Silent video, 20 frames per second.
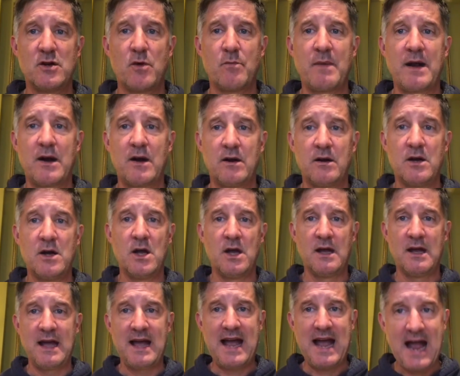matter
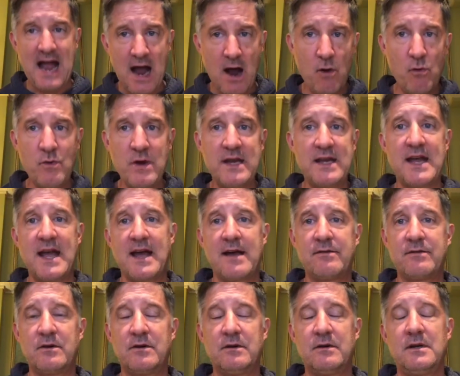how we
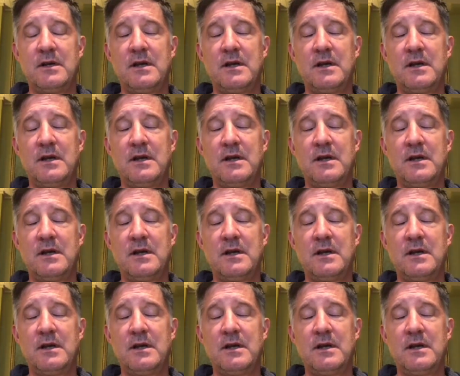gather,